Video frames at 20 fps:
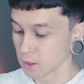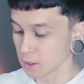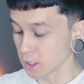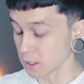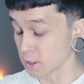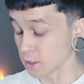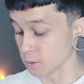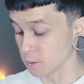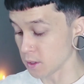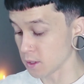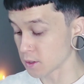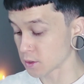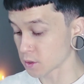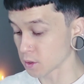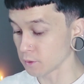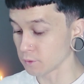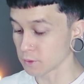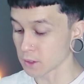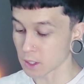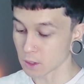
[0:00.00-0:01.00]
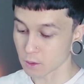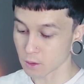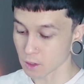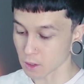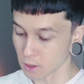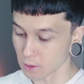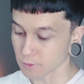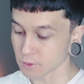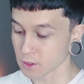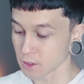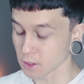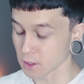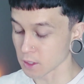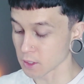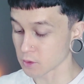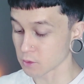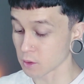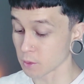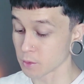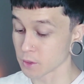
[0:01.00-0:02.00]
And to me, the sunflower obviously,
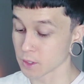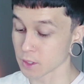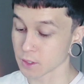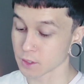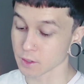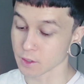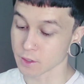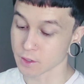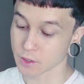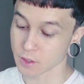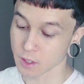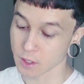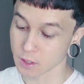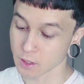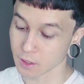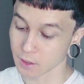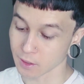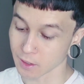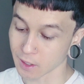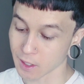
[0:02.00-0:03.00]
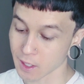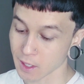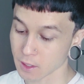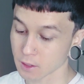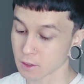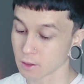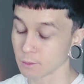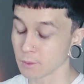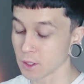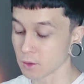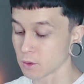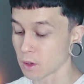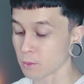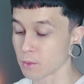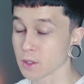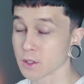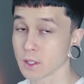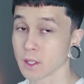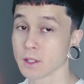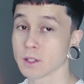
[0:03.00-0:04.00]
yes, represents the sun, and the cat to me
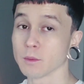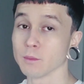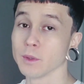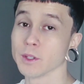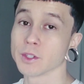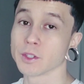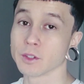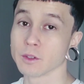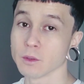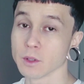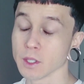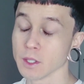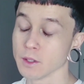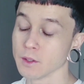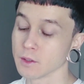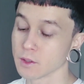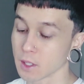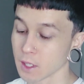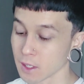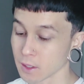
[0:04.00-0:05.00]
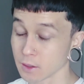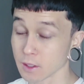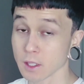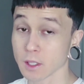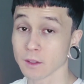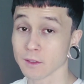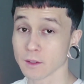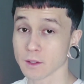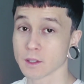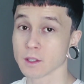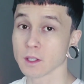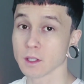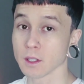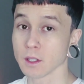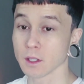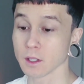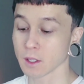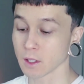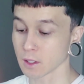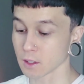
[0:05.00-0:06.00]
represents mysteries and the
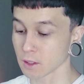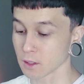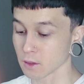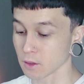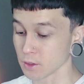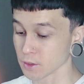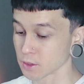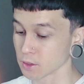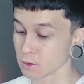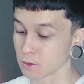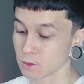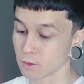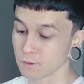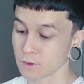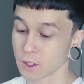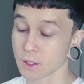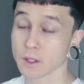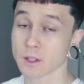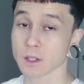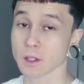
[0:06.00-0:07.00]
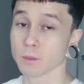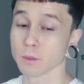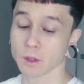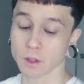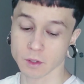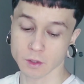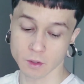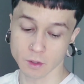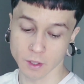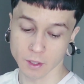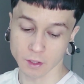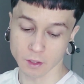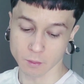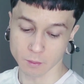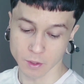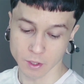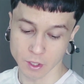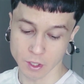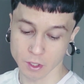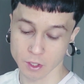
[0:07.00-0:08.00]
unseen, and also very similar to like the
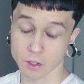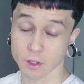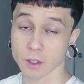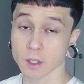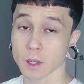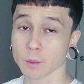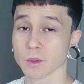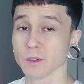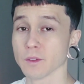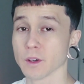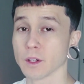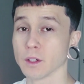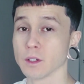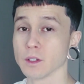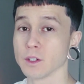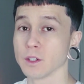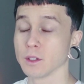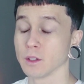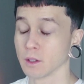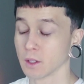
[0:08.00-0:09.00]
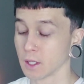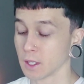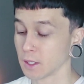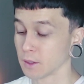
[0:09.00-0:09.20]
magician type of energy.